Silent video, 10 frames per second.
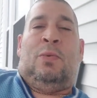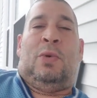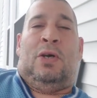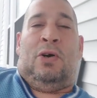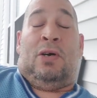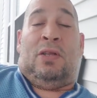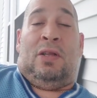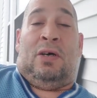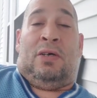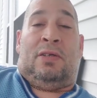we all got
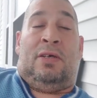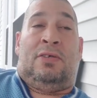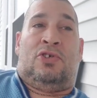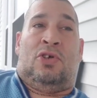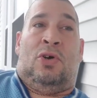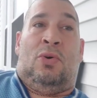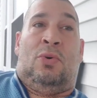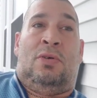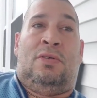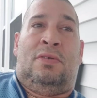lugged.
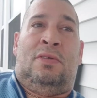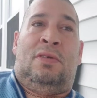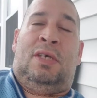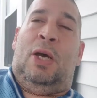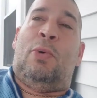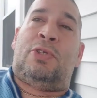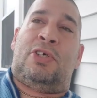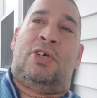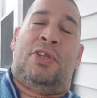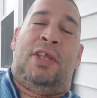So it was
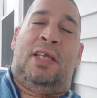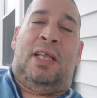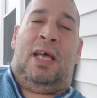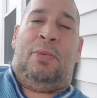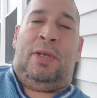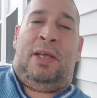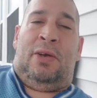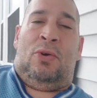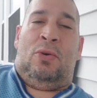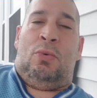a good thing that we
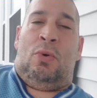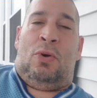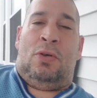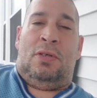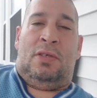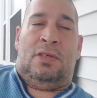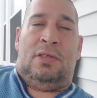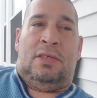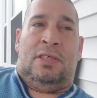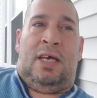didn't go to war
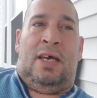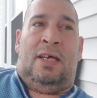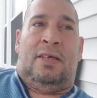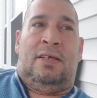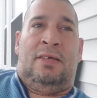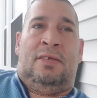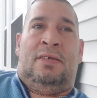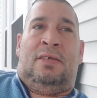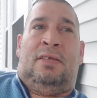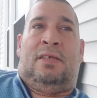because had
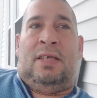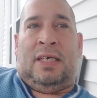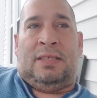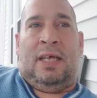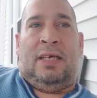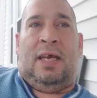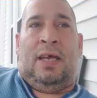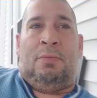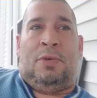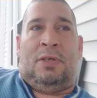the next day
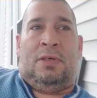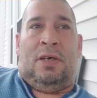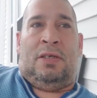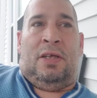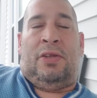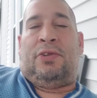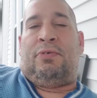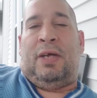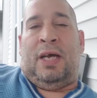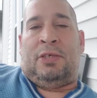came when another
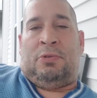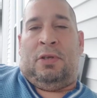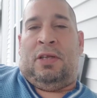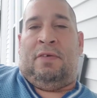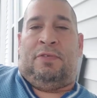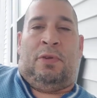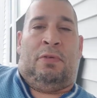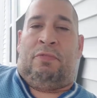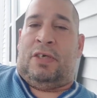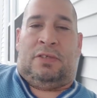three guys were left, the
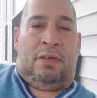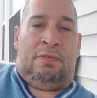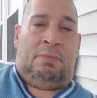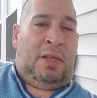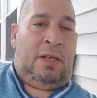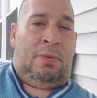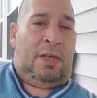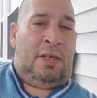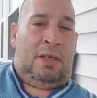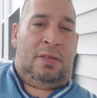rest of them there
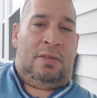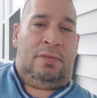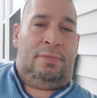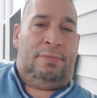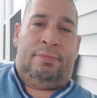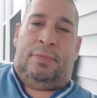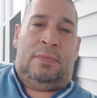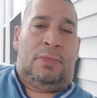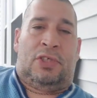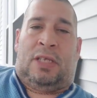would have got
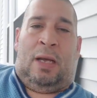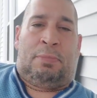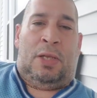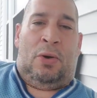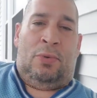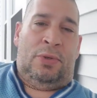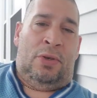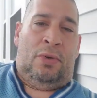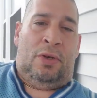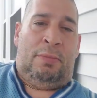stomped out.
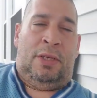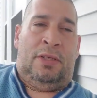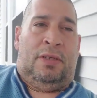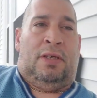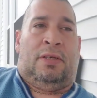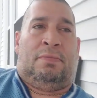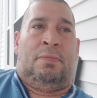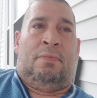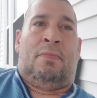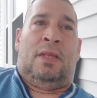You know what I mean? And
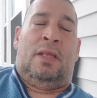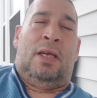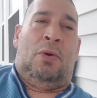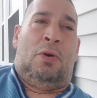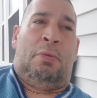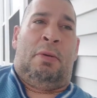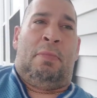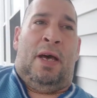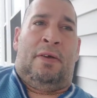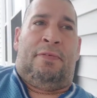it would have been
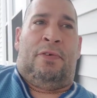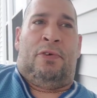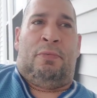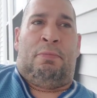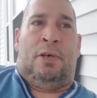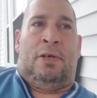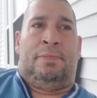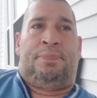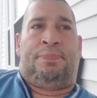bad for them. But